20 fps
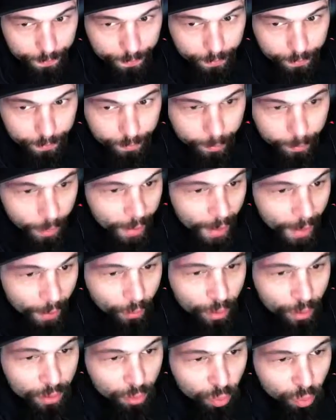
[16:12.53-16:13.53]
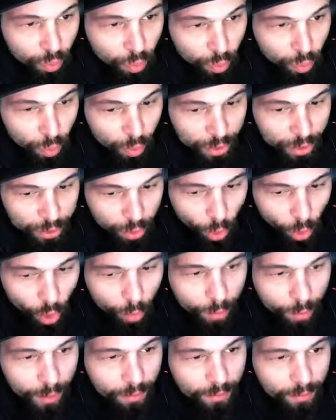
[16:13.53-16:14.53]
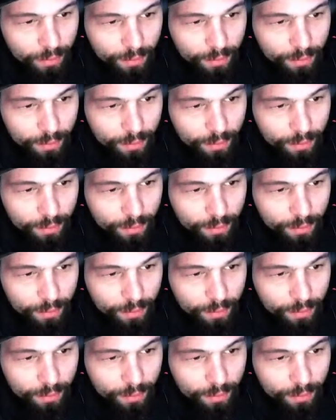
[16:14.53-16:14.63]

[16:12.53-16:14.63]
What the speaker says: But yeah, with Torments and